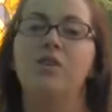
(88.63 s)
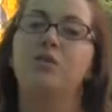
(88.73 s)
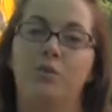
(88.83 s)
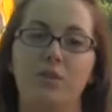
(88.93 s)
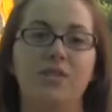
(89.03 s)

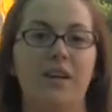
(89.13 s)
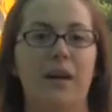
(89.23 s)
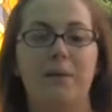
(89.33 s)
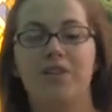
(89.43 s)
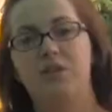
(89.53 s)
So first, like
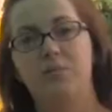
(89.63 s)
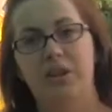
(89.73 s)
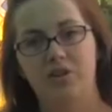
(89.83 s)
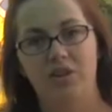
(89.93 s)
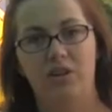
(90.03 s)
I mentioned,
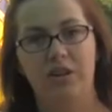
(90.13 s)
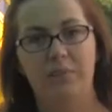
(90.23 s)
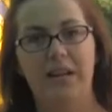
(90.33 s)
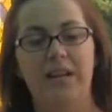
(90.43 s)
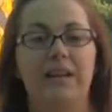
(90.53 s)
make sure you're
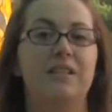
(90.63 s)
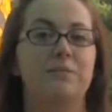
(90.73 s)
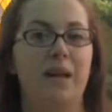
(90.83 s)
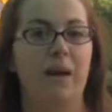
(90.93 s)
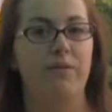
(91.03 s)
eliminating as
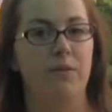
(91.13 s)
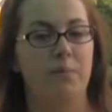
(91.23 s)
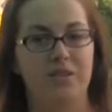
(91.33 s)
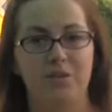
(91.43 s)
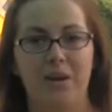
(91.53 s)
many of them
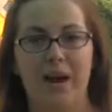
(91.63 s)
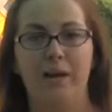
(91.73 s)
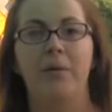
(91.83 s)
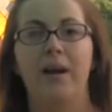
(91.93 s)
as you can,